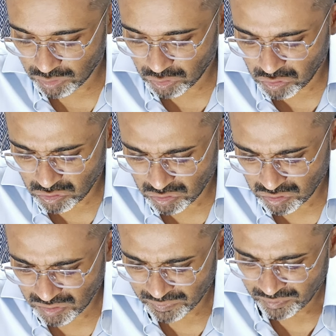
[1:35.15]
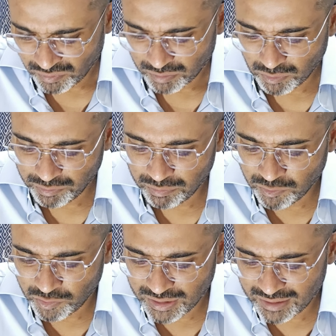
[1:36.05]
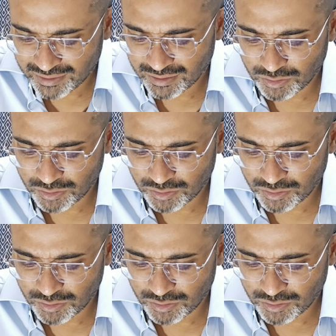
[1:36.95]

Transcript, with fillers: 2 before this.